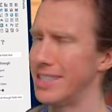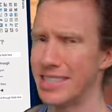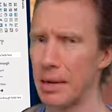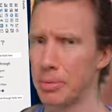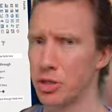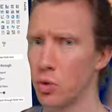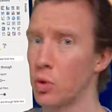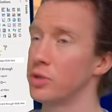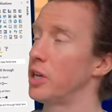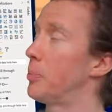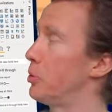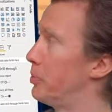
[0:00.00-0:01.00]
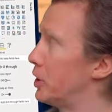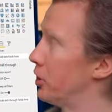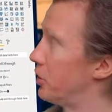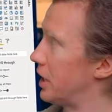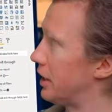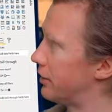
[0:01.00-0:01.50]
These type of tools help you
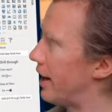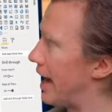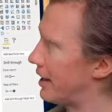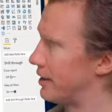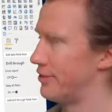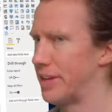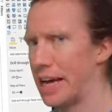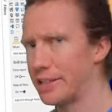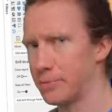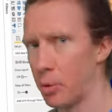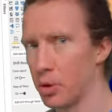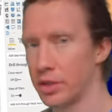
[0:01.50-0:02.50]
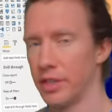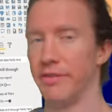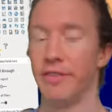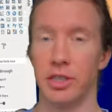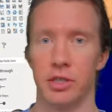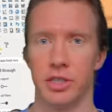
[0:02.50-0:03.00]
build interactive dashboards and
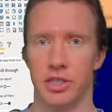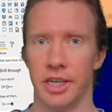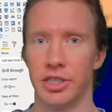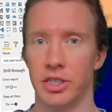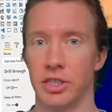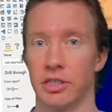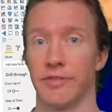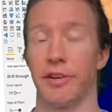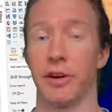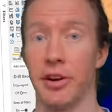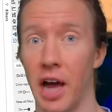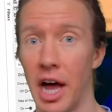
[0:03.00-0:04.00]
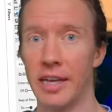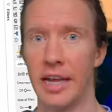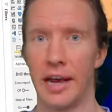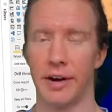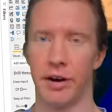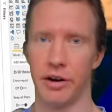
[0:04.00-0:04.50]
visualizations for your
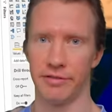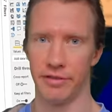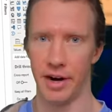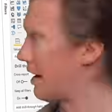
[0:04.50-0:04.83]
non-data nerd friends.